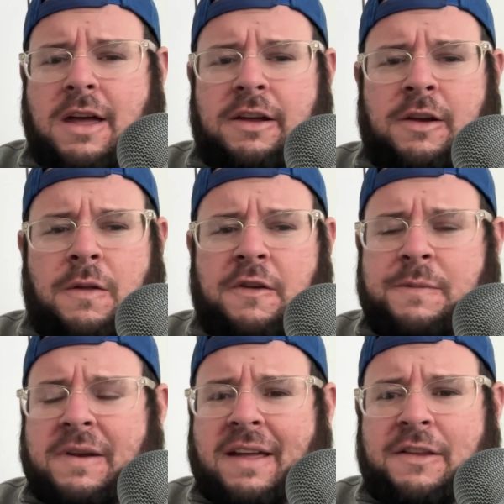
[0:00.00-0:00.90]
There's
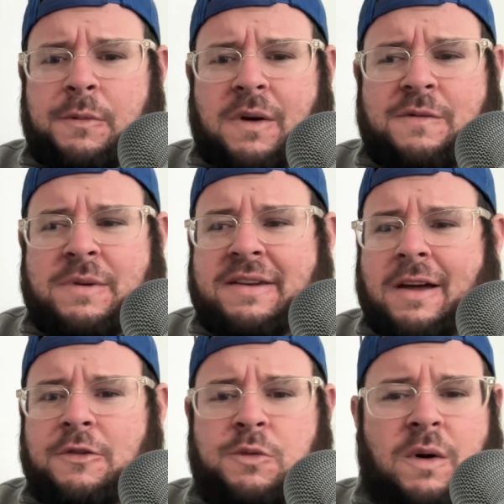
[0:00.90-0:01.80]
been nights where I've been
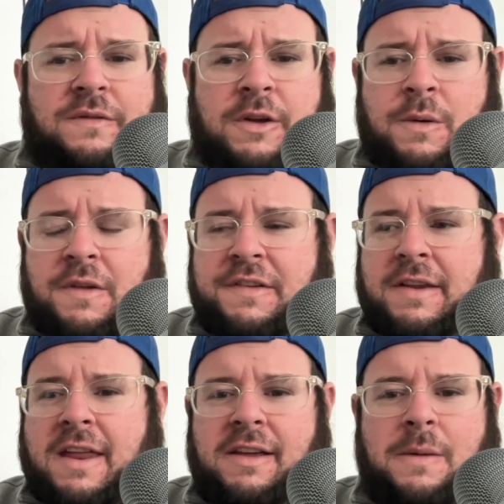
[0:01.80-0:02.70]
down 12 units and
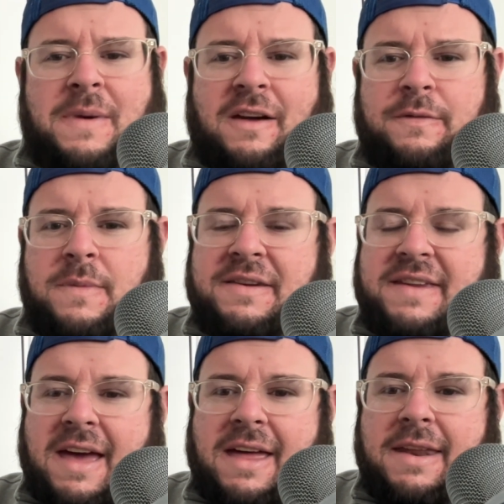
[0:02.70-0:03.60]
had to come back from the
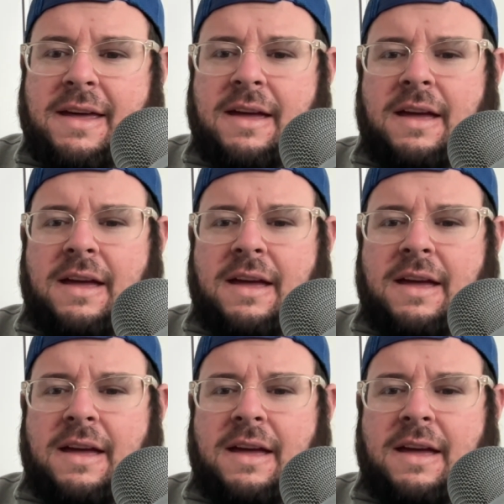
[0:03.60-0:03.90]
dead.